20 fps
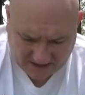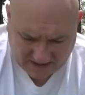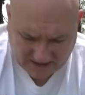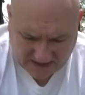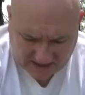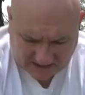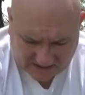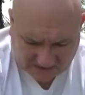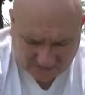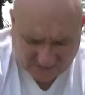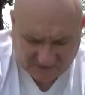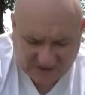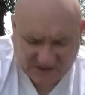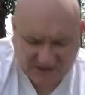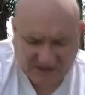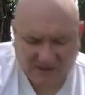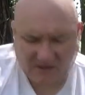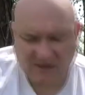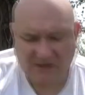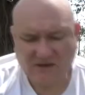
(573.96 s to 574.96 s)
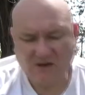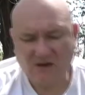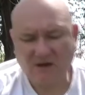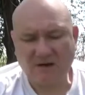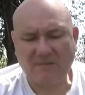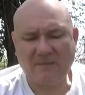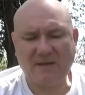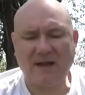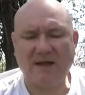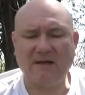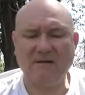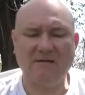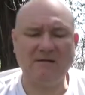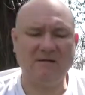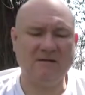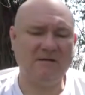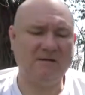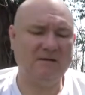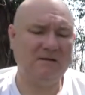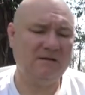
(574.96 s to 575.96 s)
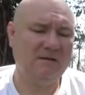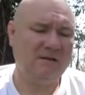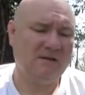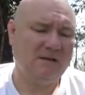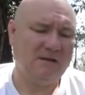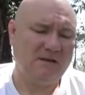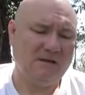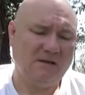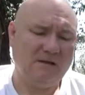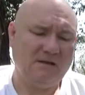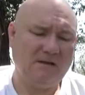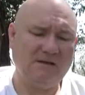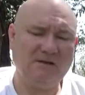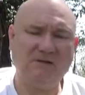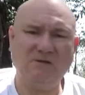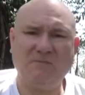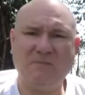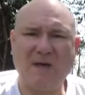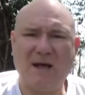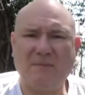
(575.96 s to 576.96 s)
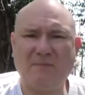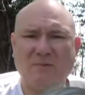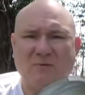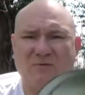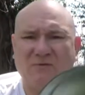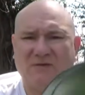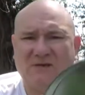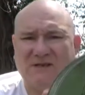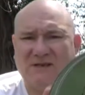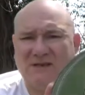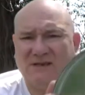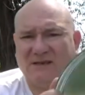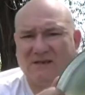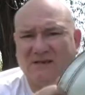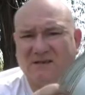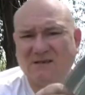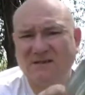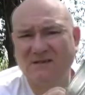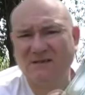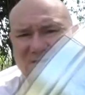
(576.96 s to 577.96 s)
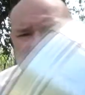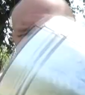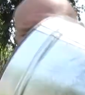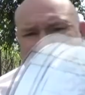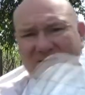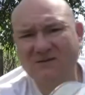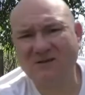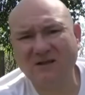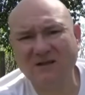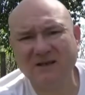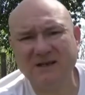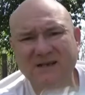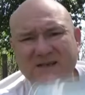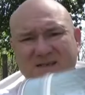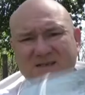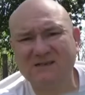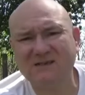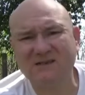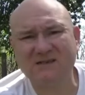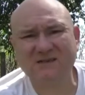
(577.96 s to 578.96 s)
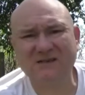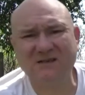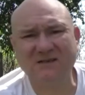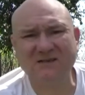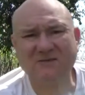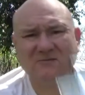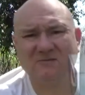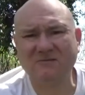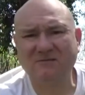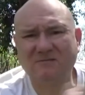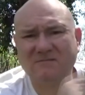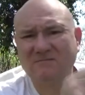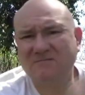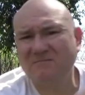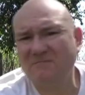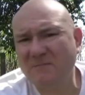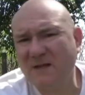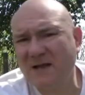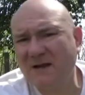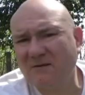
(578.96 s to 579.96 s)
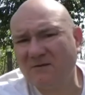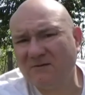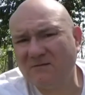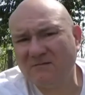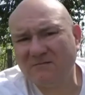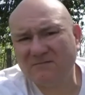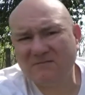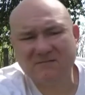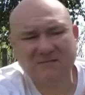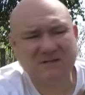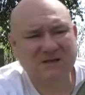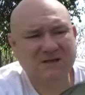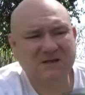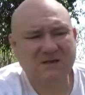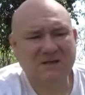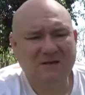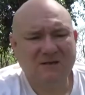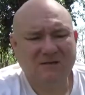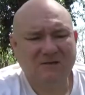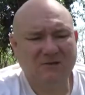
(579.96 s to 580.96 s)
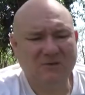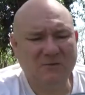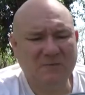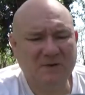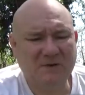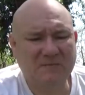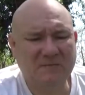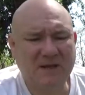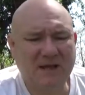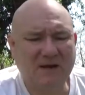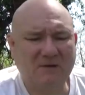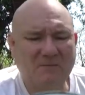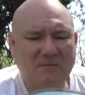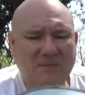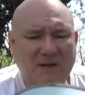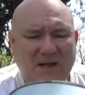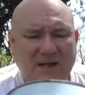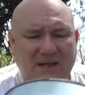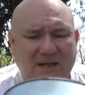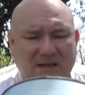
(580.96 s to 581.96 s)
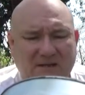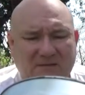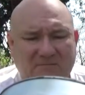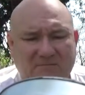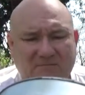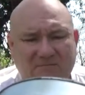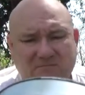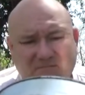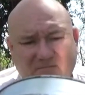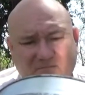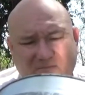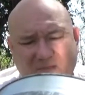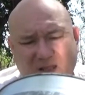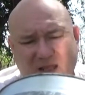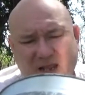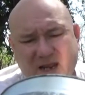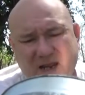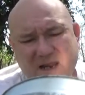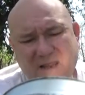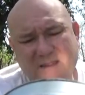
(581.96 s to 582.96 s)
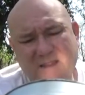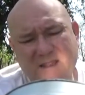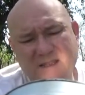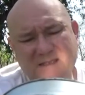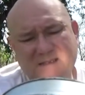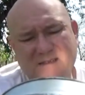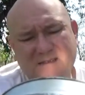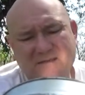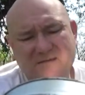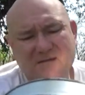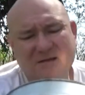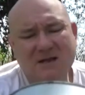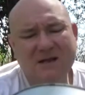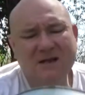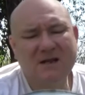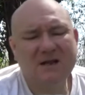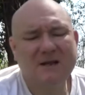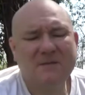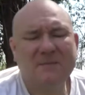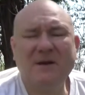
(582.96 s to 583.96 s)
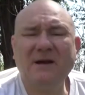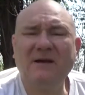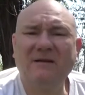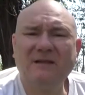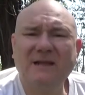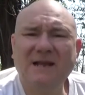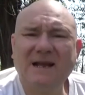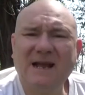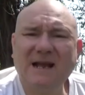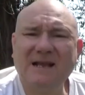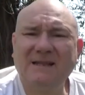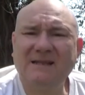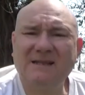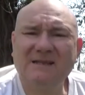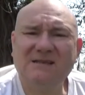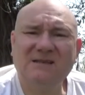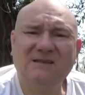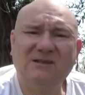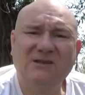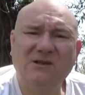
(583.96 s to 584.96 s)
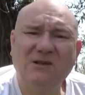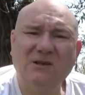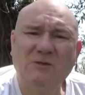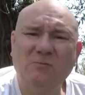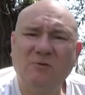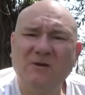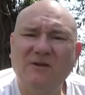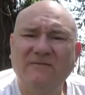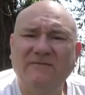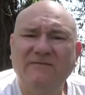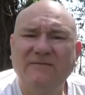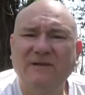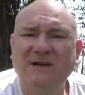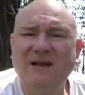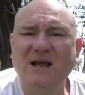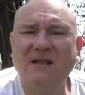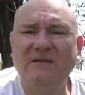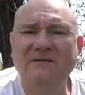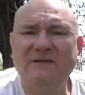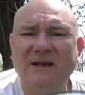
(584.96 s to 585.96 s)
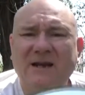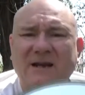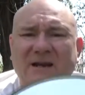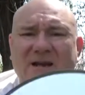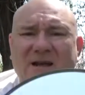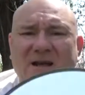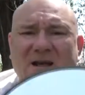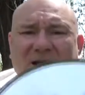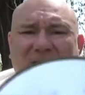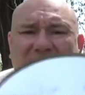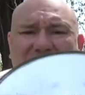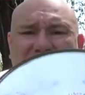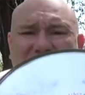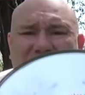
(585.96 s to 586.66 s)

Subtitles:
next we're just going to talk about these little popcorn tins. That's all it is, just a little metal, aluminum metal bucket. And this, apparently I got this at the Goodwill for $1.99.